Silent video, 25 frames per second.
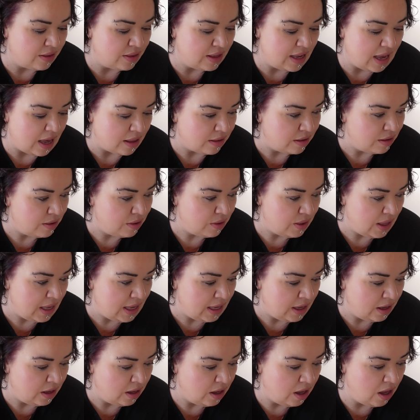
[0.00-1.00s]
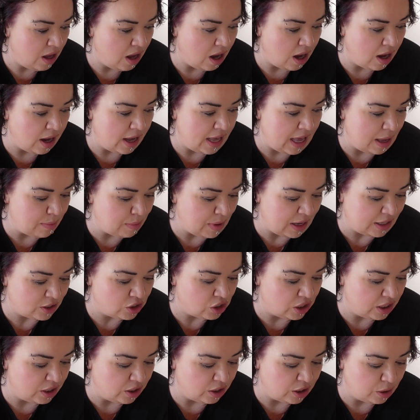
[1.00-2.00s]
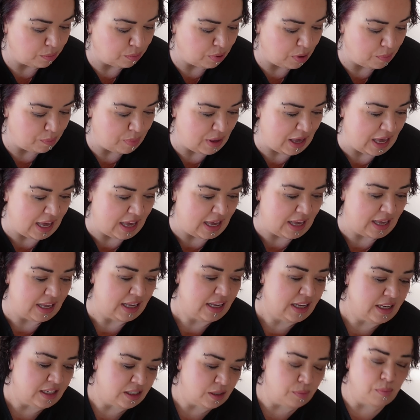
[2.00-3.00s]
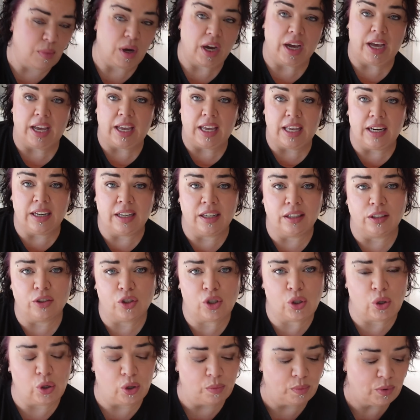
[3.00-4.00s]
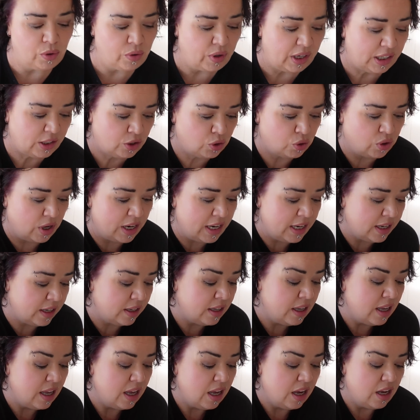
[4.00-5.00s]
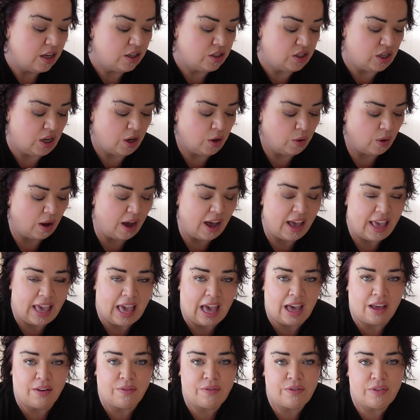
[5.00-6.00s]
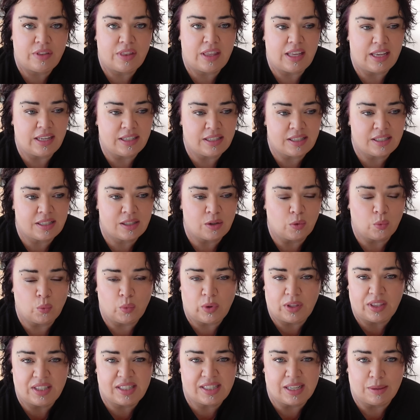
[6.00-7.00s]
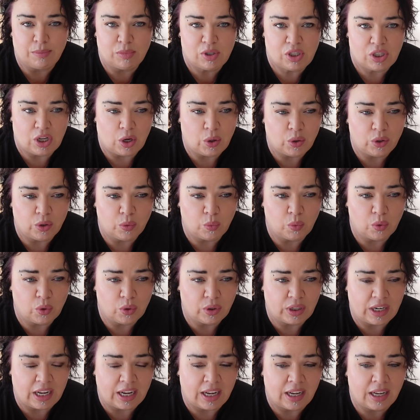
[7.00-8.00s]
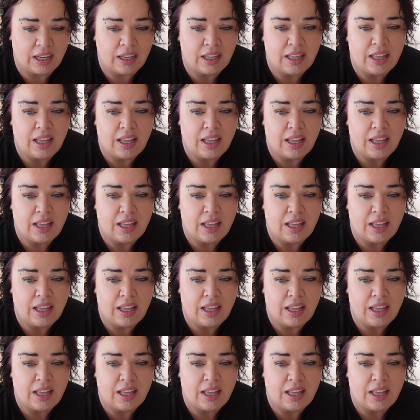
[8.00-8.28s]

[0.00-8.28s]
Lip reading: the other thing I am actually going to prepare is my little turmeric drink. So I have this with some soda water